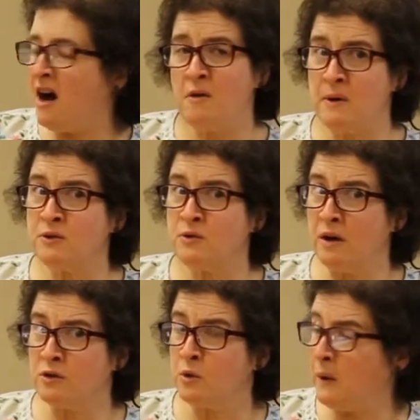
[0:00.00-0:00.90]
I
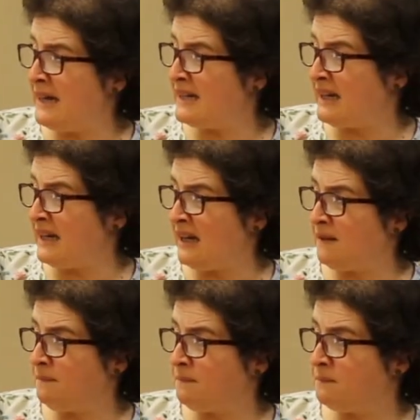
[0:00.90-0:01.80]
almost walked away
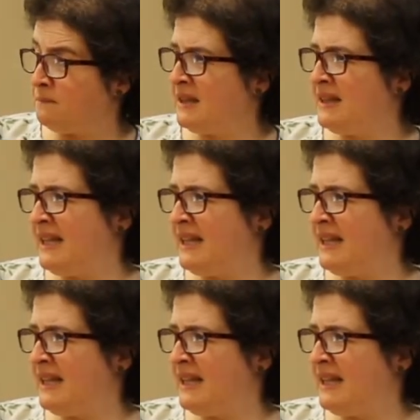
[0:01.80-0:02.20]
again.